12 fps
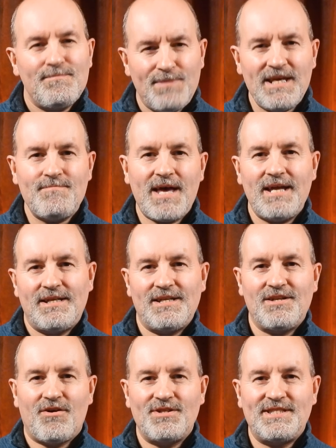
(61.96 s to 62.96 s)
Being made
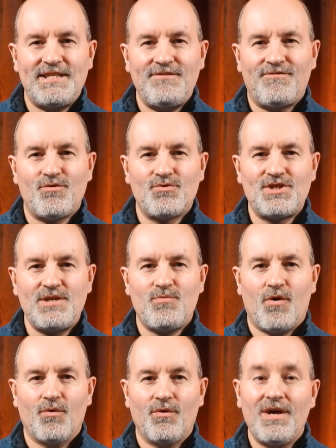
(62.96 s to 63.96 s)
in
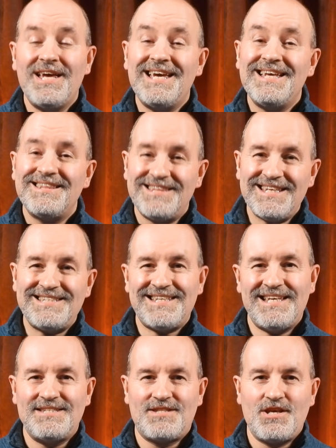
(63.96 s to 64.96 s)
1941, this
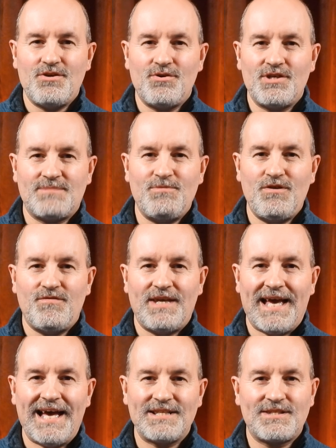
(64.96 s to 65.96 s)
is the youngest
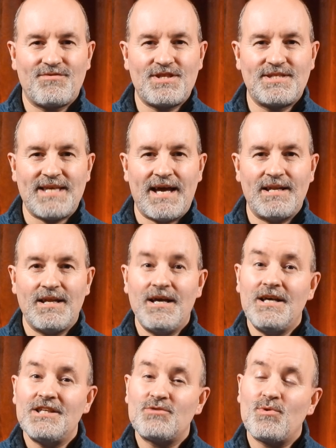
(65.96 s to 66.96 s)
movie out of the set,
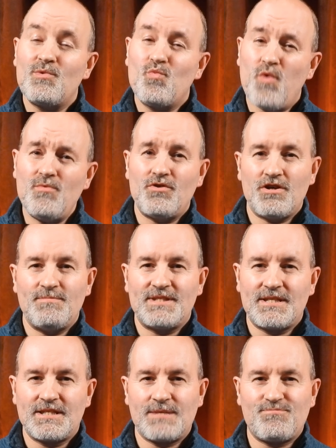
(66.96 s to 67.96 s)
so it won't come
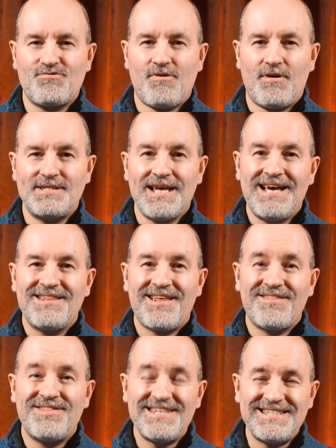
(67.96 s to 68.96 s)
as a surprise
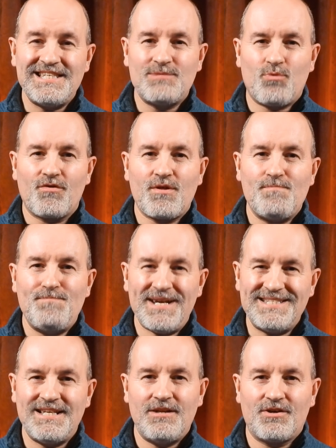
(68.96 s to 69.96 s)
that this is one of the
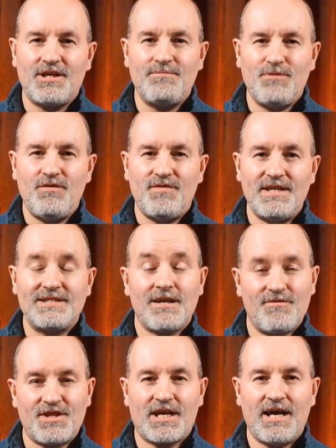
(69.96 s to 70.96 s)
better looking movies
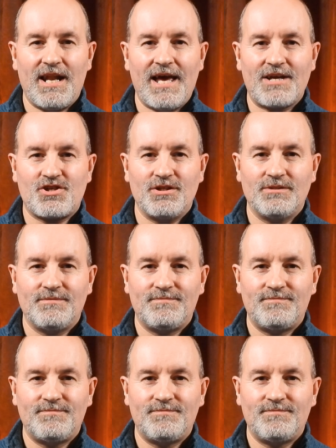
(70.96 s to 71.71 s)
of the collection.